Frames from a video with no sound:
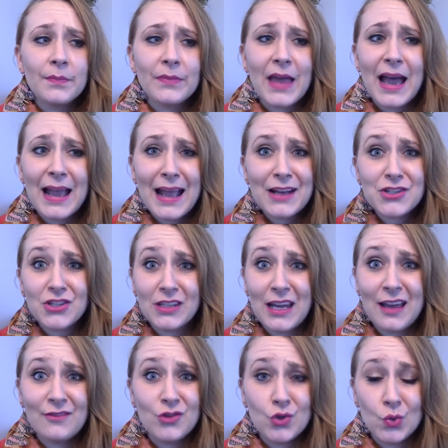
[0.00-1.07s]
I actually
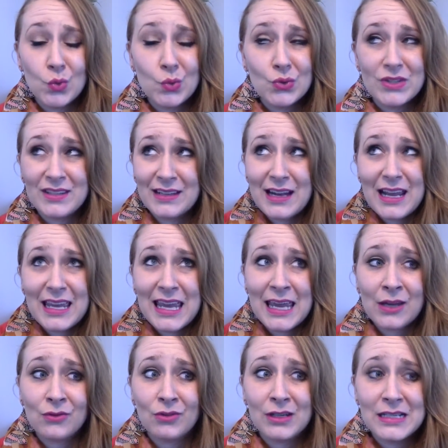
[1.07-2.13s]
have jewels that I
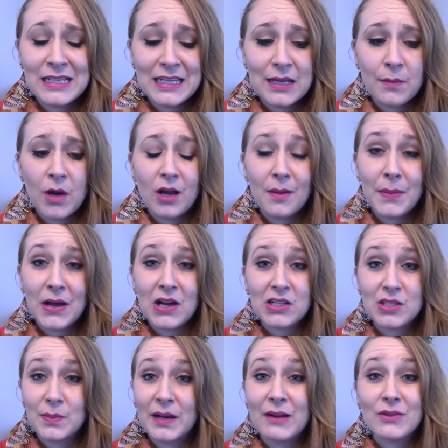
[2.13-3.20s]
can redeem on a
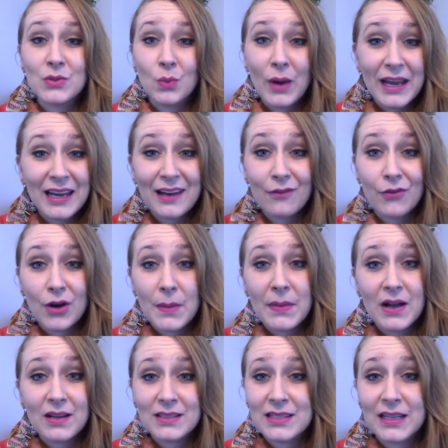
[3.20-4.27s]
box, but I was waiting for a
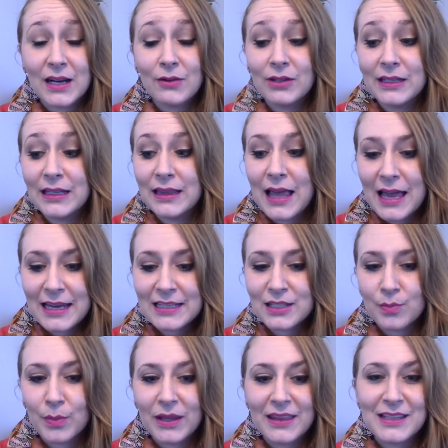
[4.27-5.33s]
box that I really
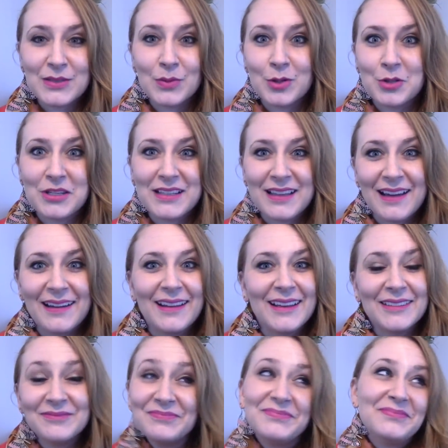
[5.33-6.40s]
liked, but this one just kind
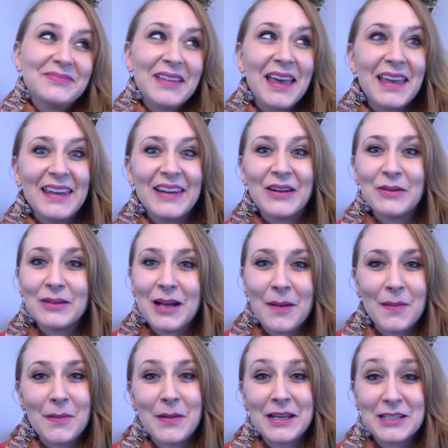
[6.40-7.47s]
of, you know, caught
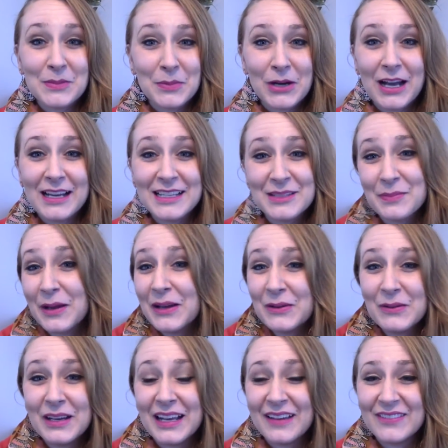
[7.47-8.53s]
me by surprise, but
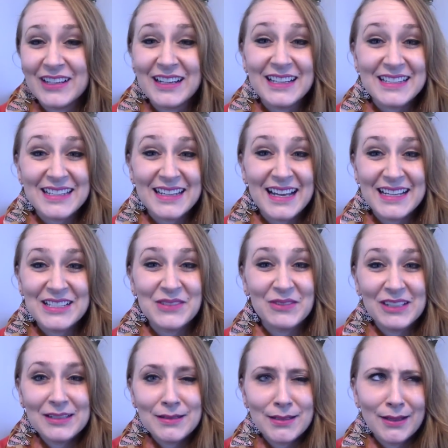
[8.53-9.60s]
whatever, it's a nice
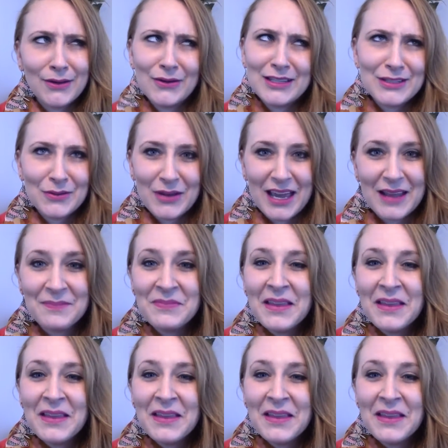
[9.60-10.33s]
one, so it's okay.